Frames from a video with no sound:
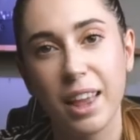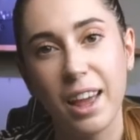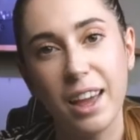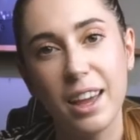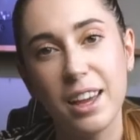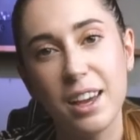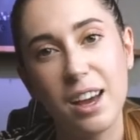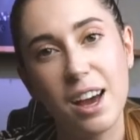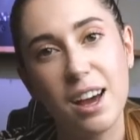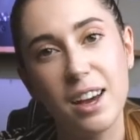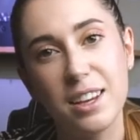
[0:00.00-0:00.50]

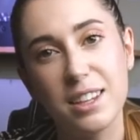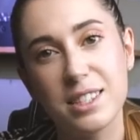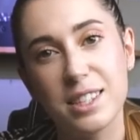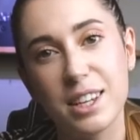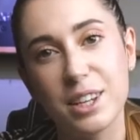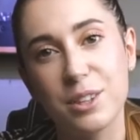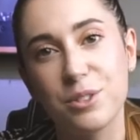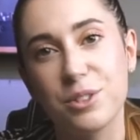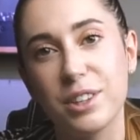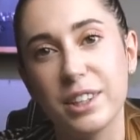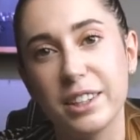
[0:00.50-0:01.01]
Hey guys,
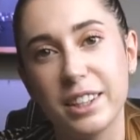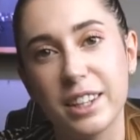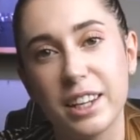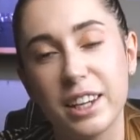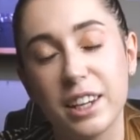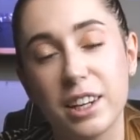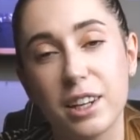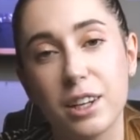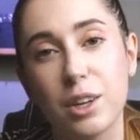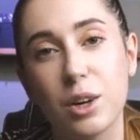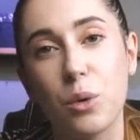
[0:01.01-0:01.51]
Irene
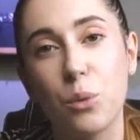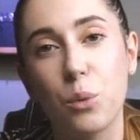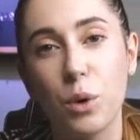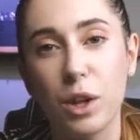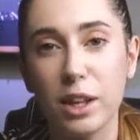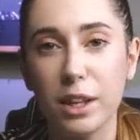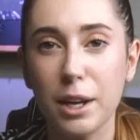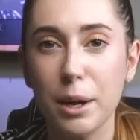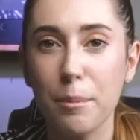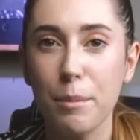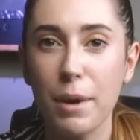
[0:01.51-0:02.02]
here.
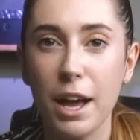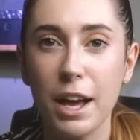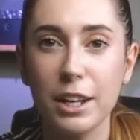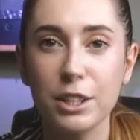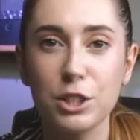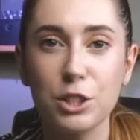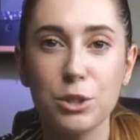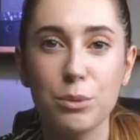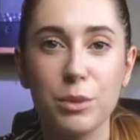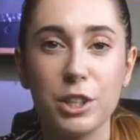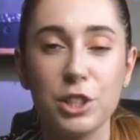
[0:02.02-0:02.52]
Welcome
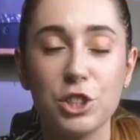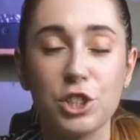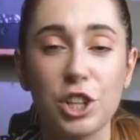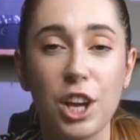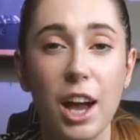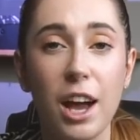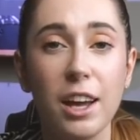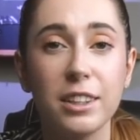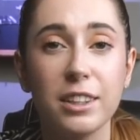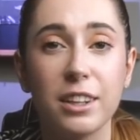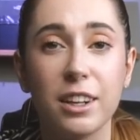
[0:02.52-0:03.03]
back to my
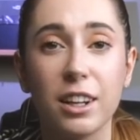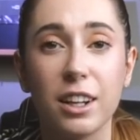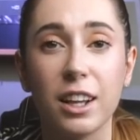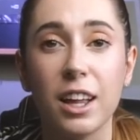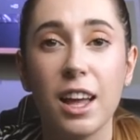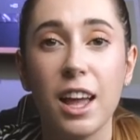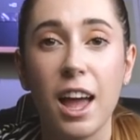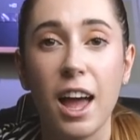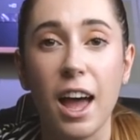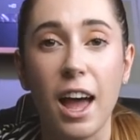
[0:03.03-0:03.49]
channel,